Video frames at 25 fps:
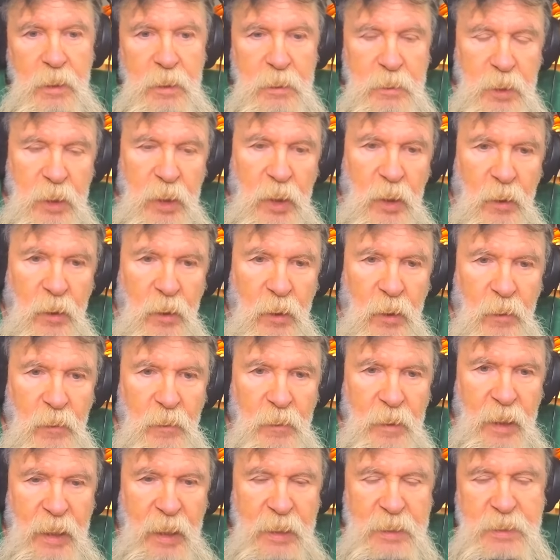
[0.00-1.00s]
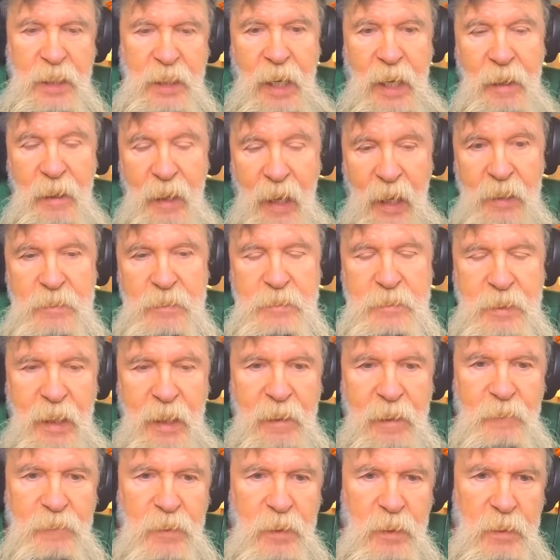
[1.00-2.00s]
You know, I say I
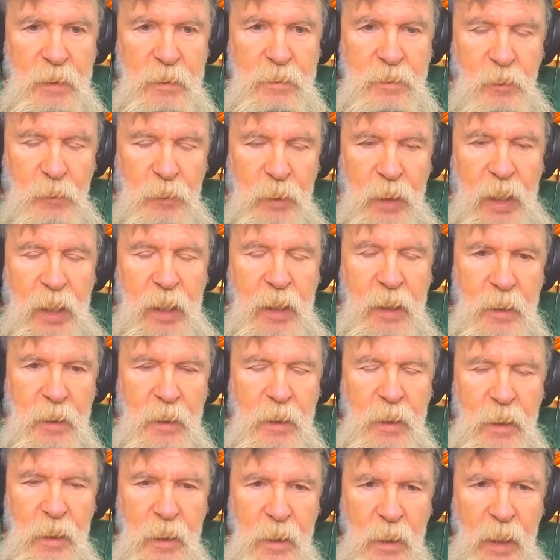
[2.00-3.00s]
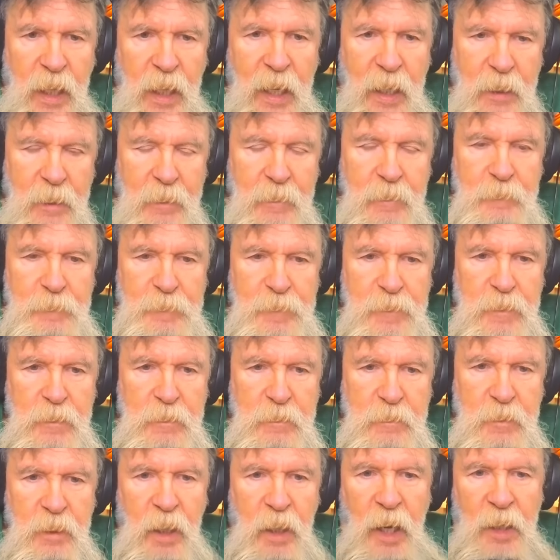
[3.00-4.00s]
saved the to the end, like
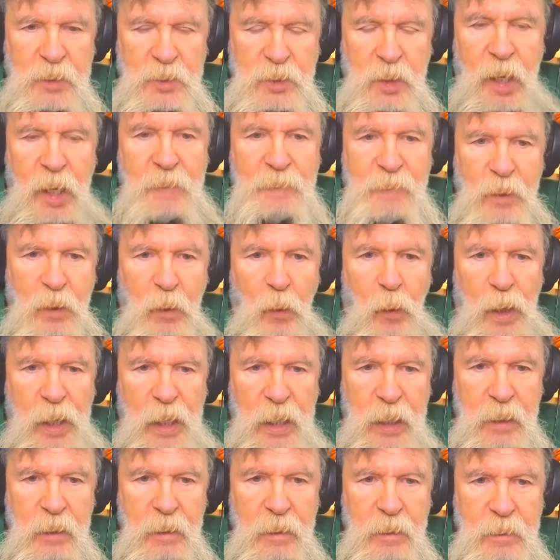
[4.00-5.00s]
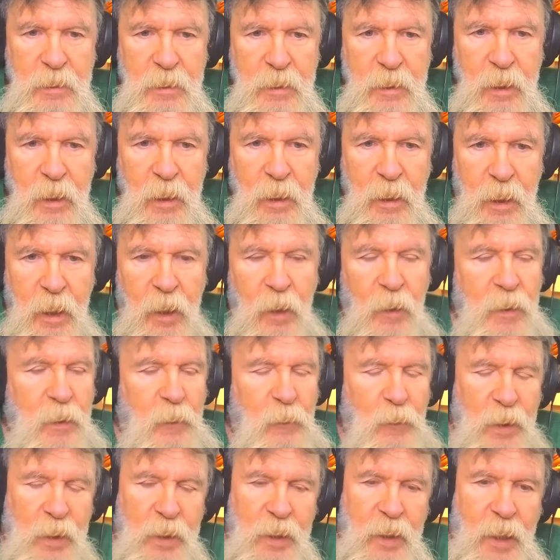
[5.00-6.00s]
God save the Queen. Oh, they
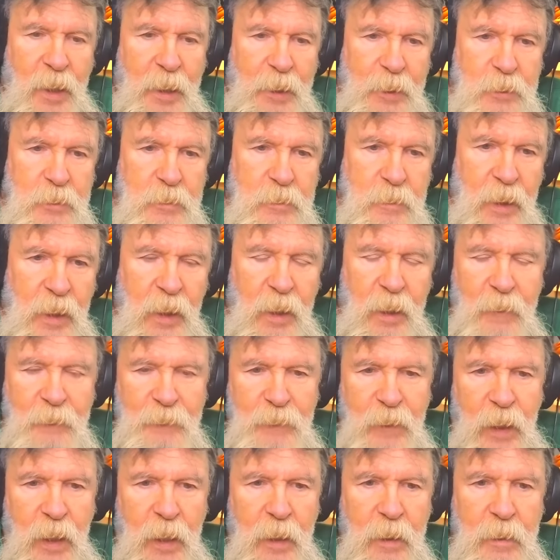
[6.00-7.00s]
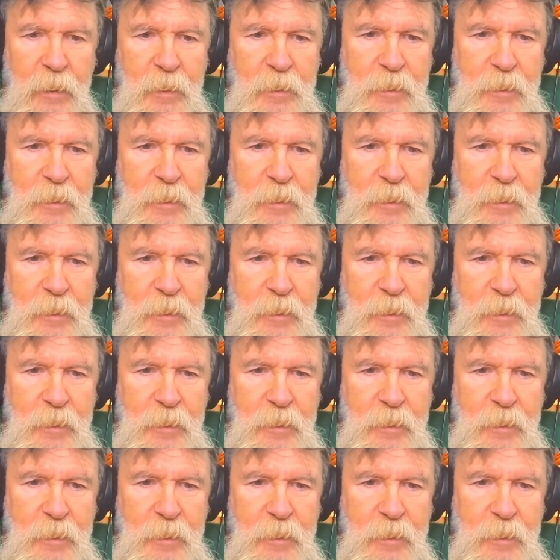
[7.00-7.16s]
went nuts. They loved that.